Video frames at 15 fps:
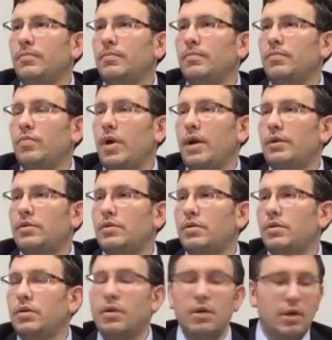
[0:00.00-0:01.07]
Right?
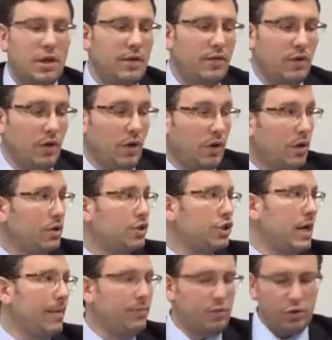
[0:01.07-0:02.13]
If you look,
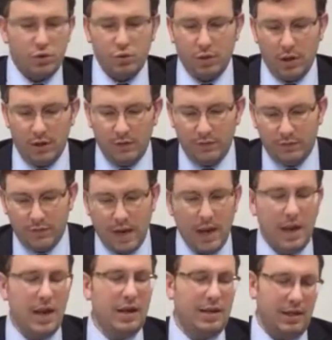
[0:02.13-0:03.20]
chapter 12,
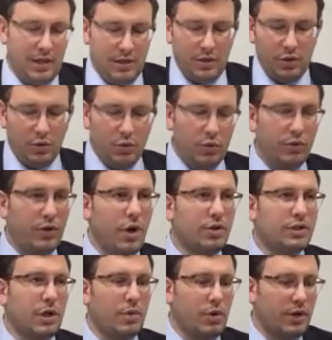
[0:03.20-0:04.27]
in the new notes,
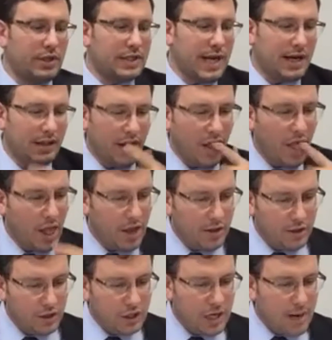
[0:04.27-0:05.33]
I wrote exactly
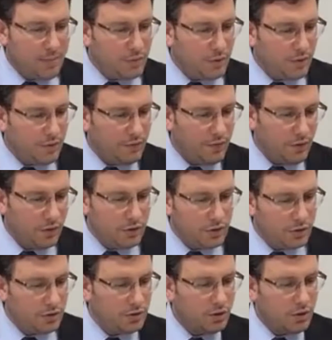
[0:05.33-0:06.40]
the chapter and verse